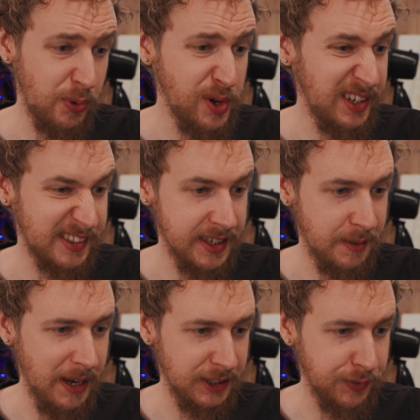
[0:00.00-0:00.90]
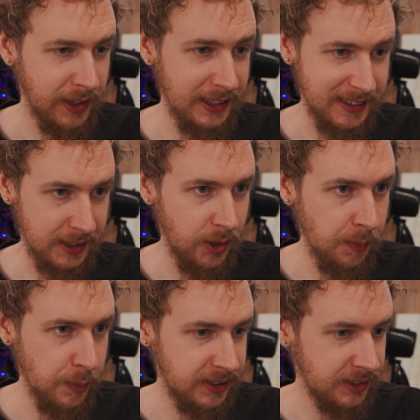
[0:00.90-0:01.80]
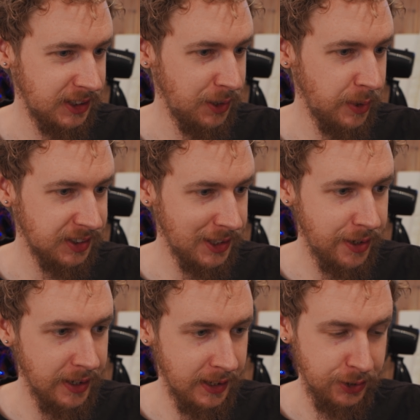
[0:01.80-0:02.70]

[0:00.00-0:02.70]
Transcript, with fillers: preset batch files that come with T-Rex here,